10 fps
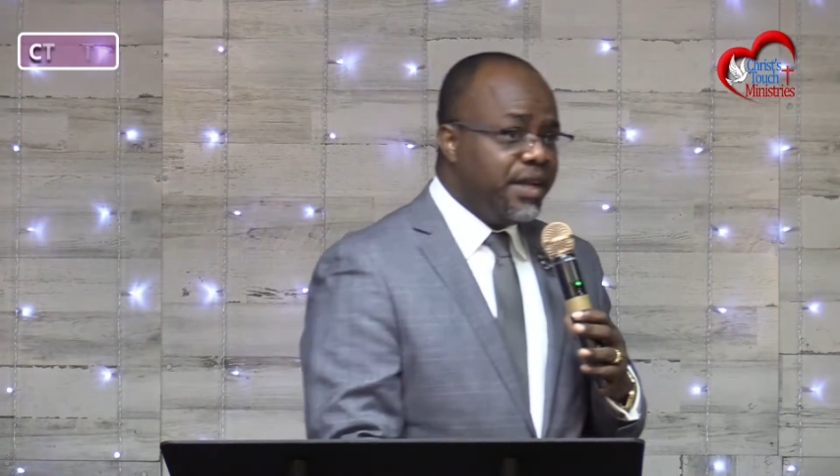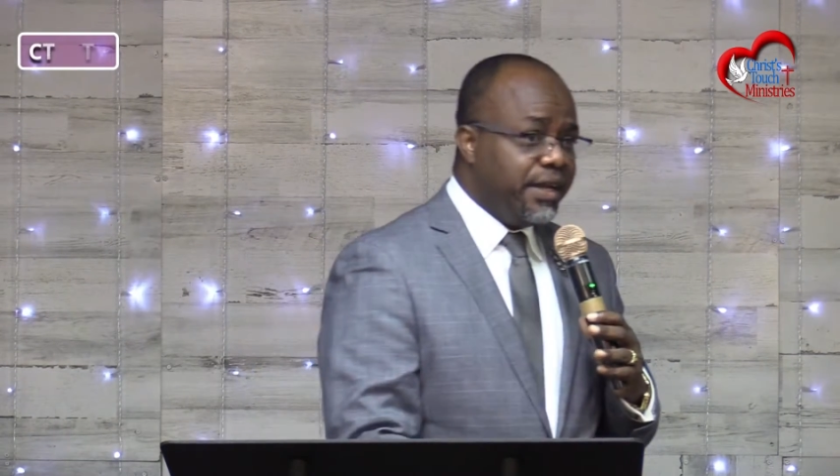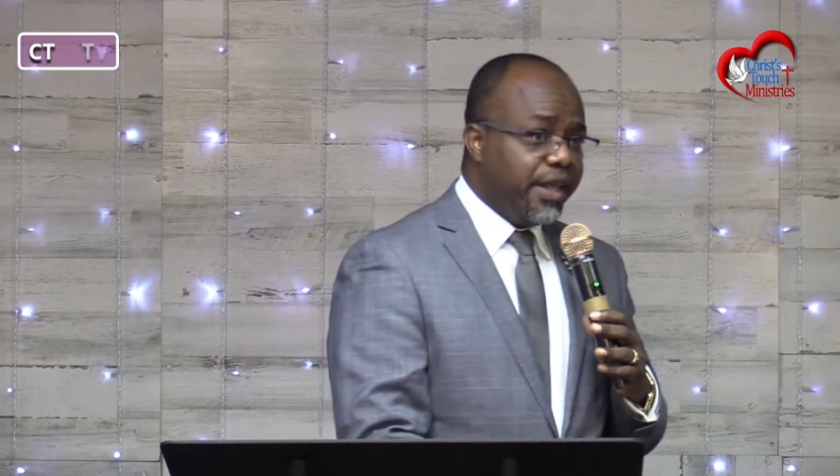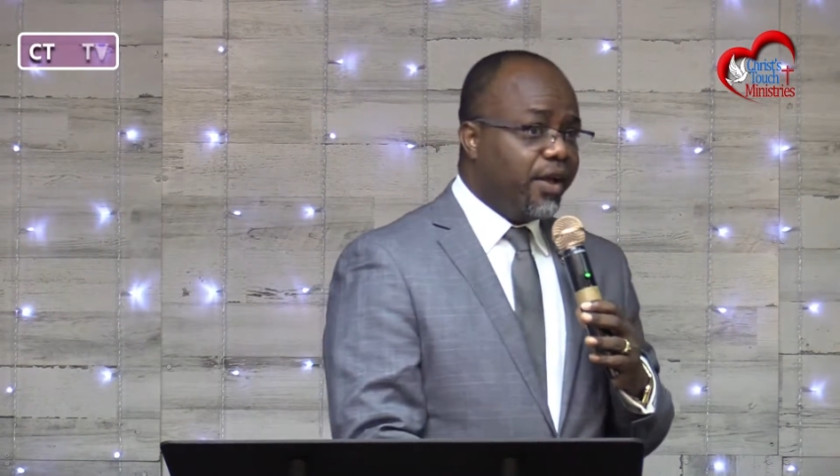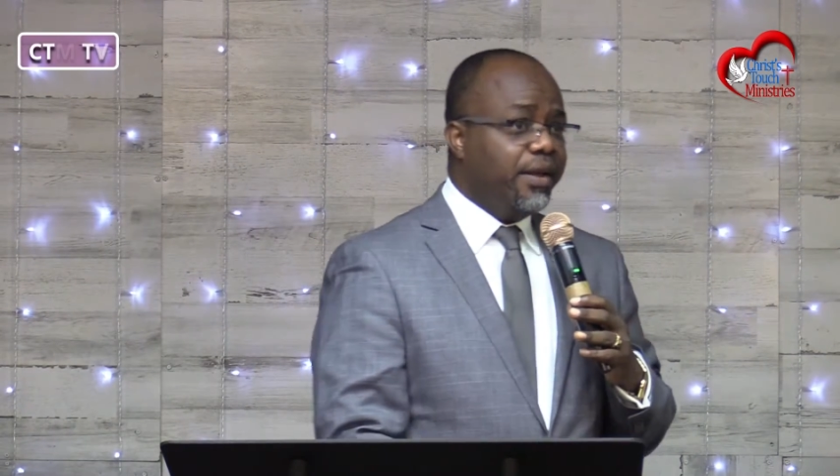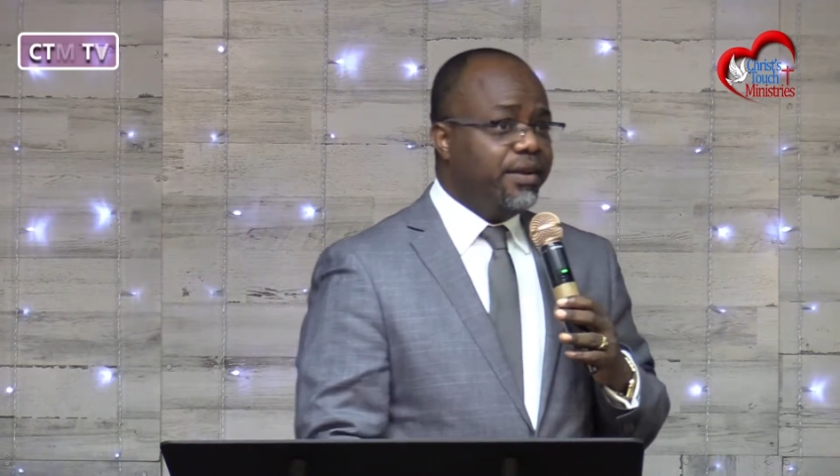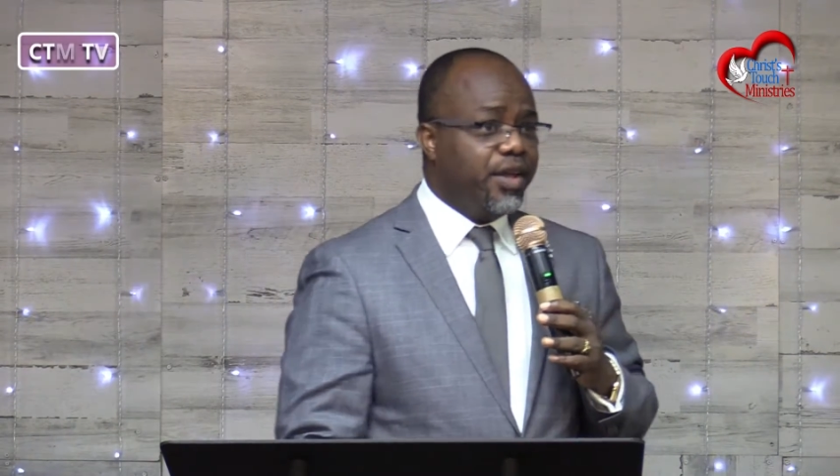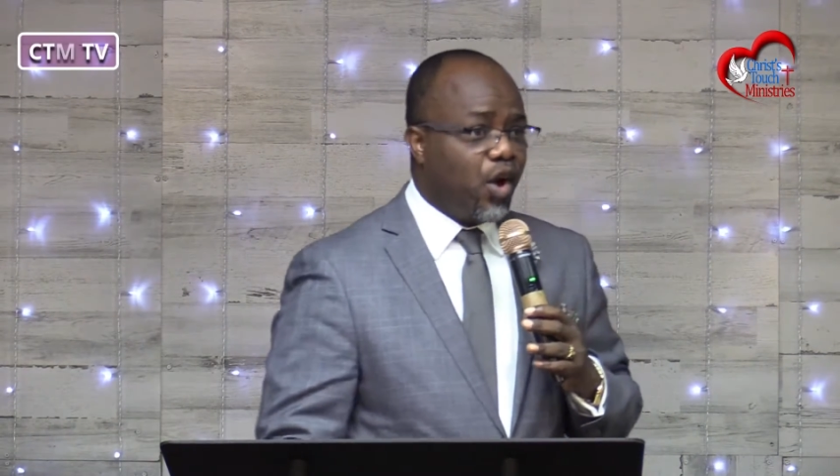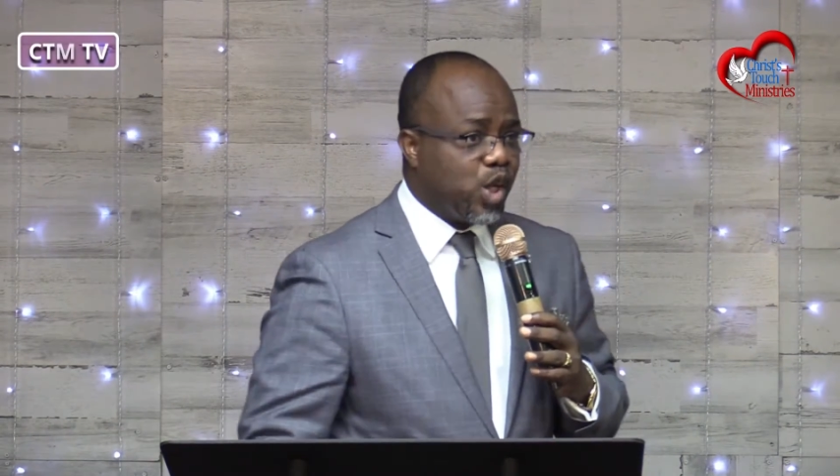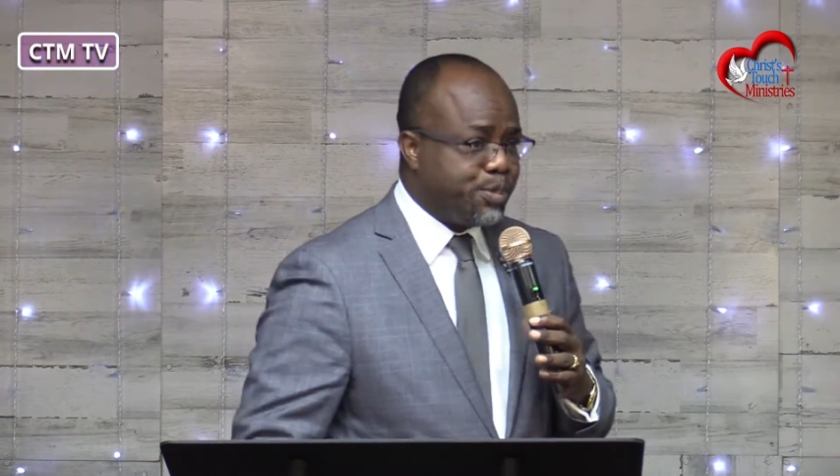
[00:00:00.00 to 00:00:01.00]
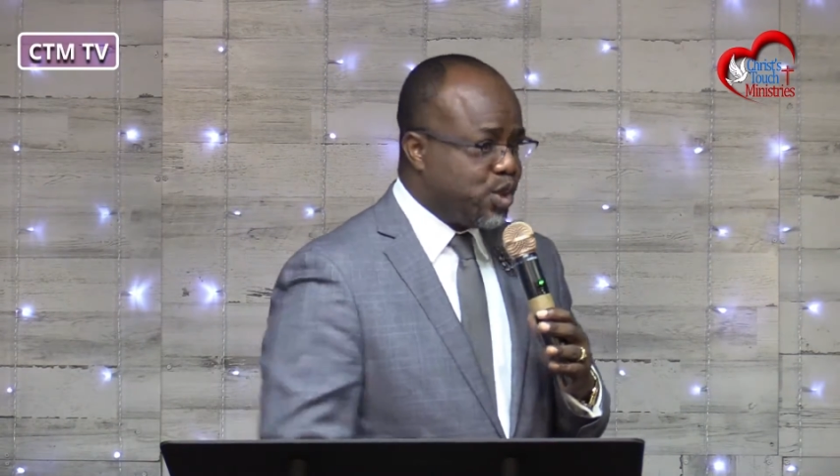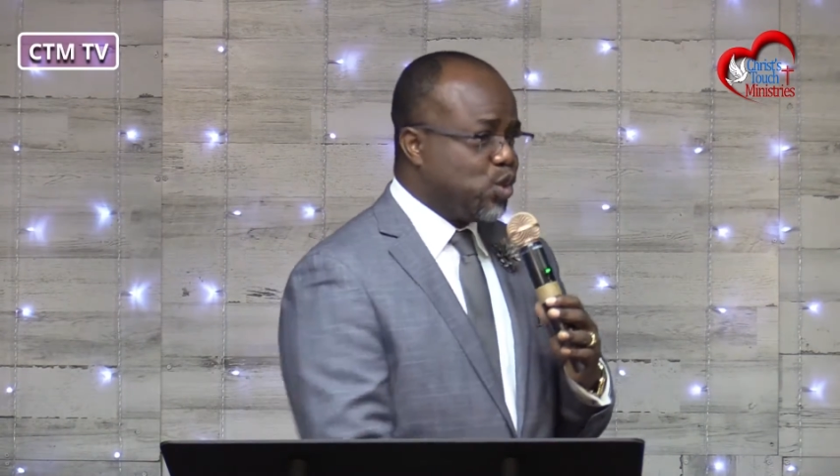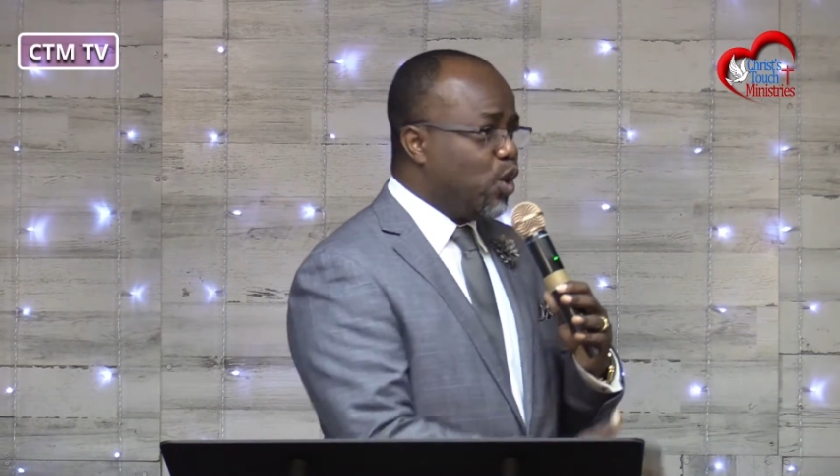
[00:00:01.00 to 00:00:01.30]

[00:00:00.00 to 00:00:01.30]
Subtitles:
the hospital